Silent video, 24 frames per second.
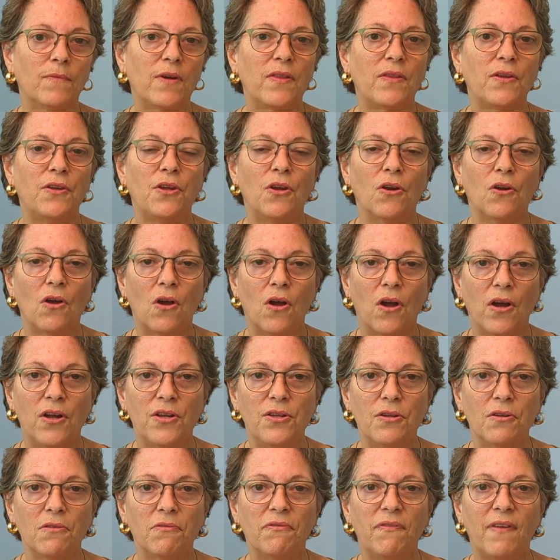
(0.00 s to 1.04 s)
whether you're
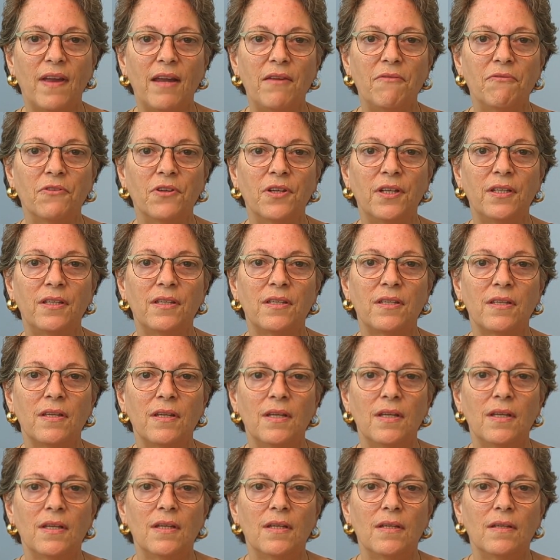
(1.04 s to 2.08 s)
on your favorite
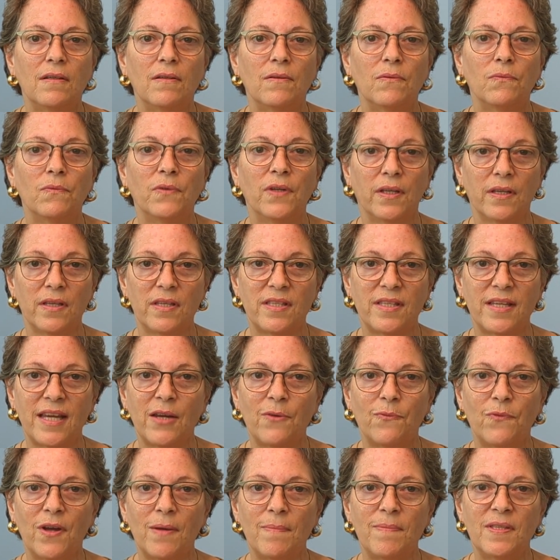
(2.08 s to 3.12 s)
real
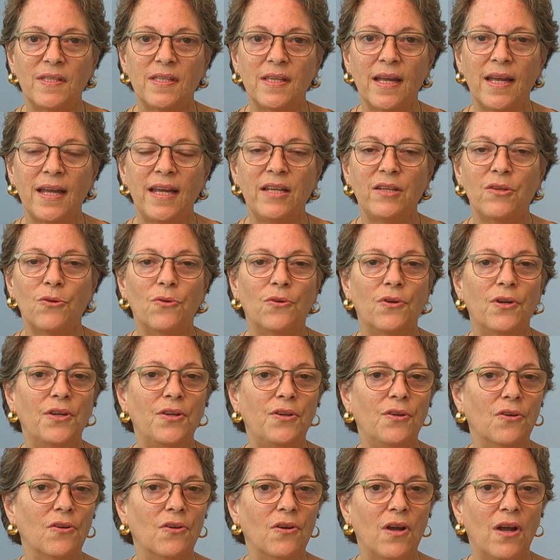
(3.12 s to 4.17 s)
estate website or
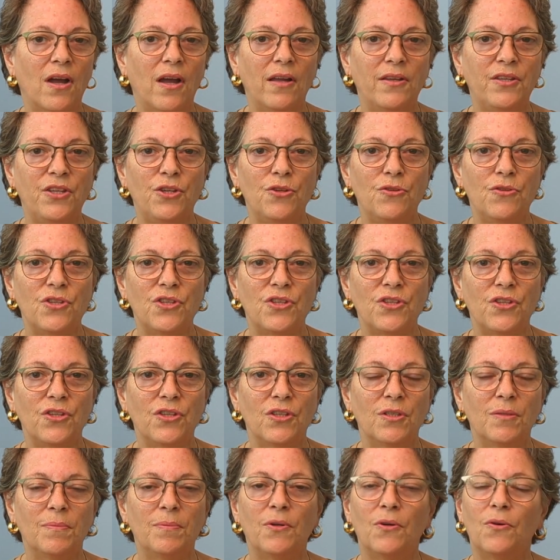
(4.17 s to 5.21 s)
you're on
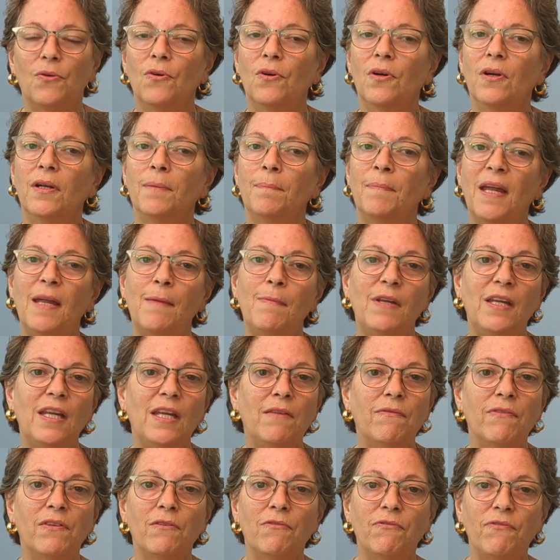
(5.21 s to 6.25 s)
YouTube or maybe
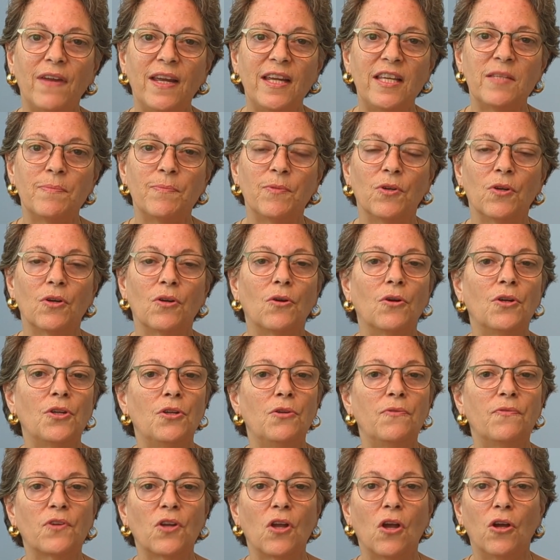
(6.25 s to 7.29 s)
even Facebook, or
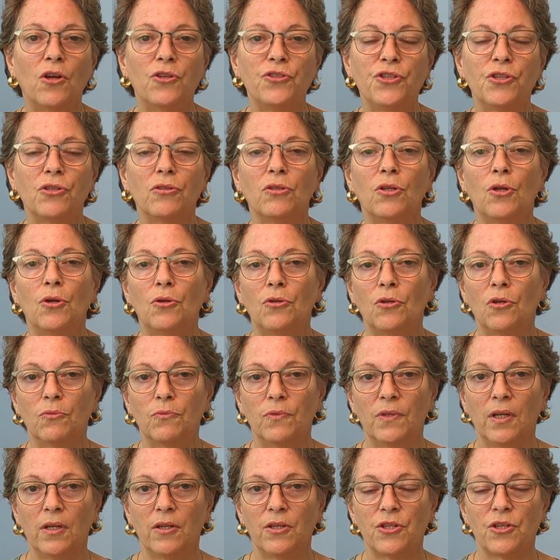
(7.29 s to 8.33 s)
you've called your
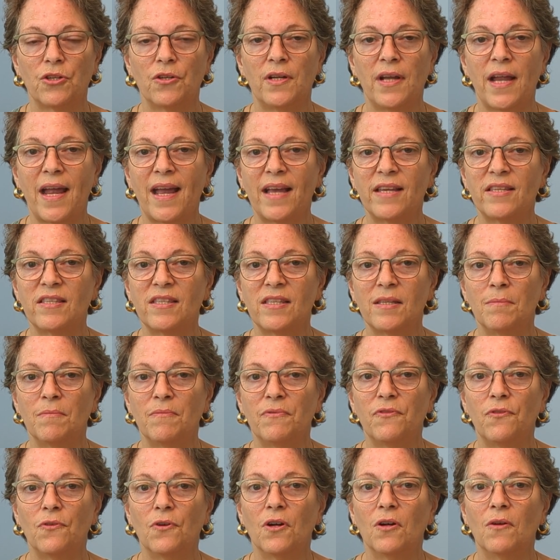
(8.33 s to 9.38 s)
local realtor and asked
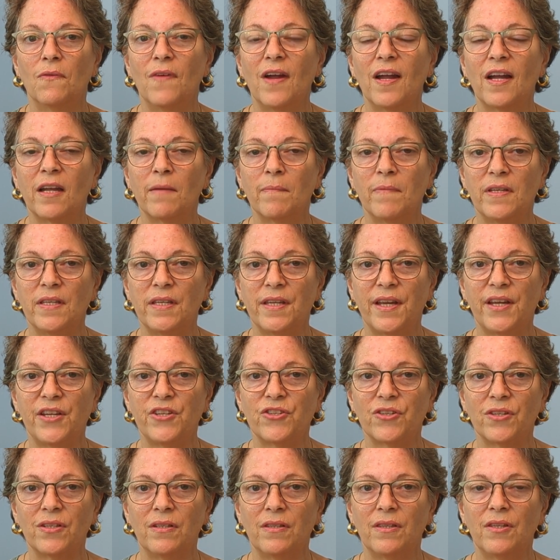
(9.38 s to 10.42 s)
them for a
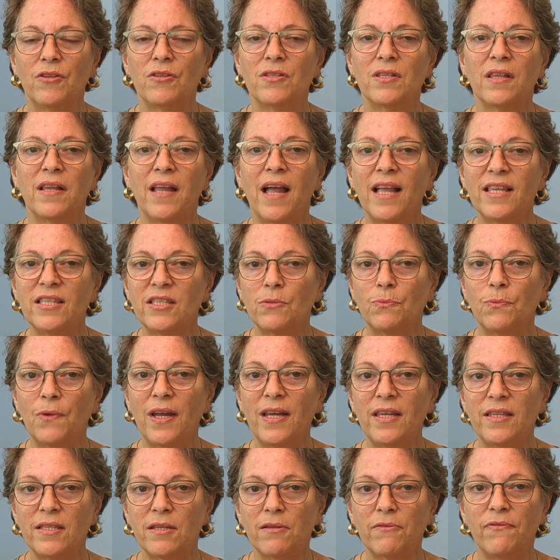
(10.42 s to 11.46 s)
recommendation. There's lots of
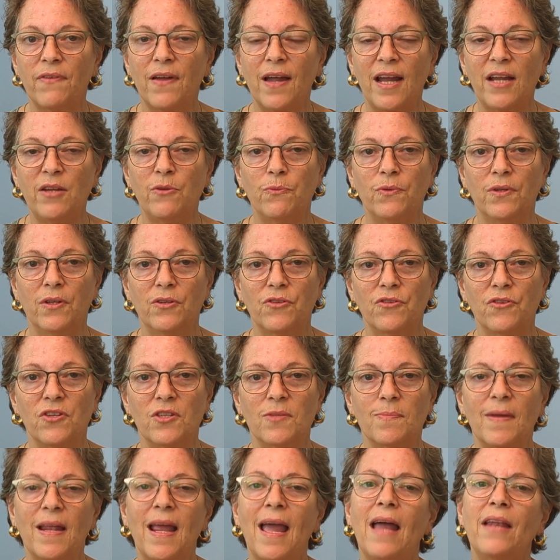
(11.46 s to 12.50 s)
ways to find
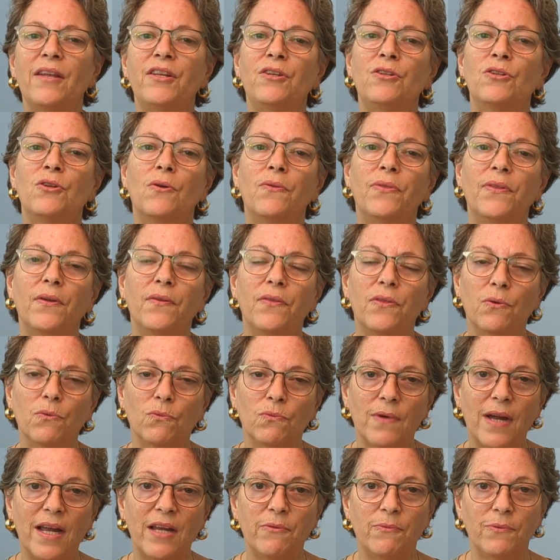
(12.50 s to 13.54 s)
realtors, but how do you know they're the
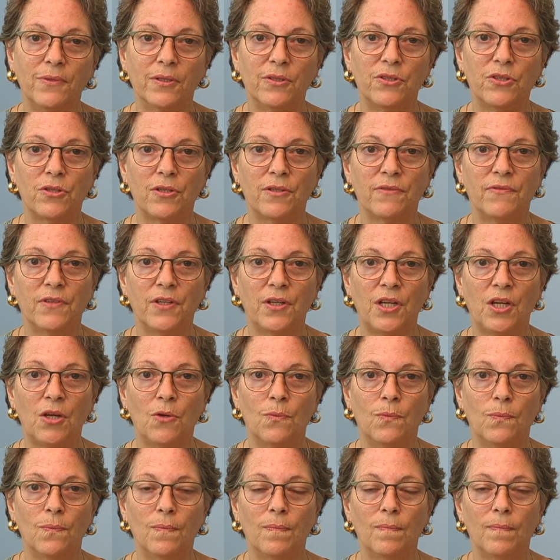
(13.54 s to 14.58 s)
right realtor for
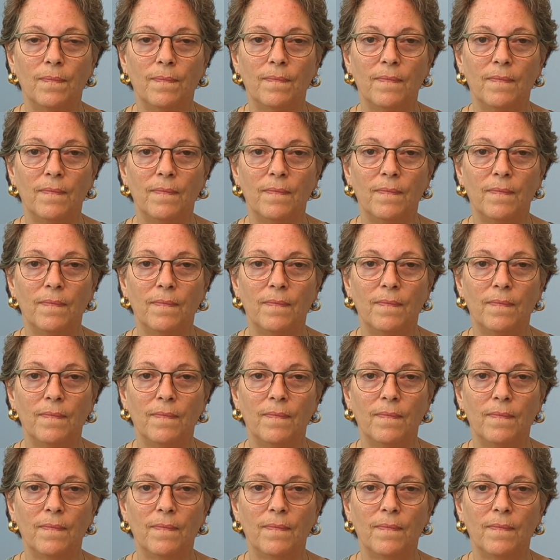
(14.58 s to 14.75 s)
you?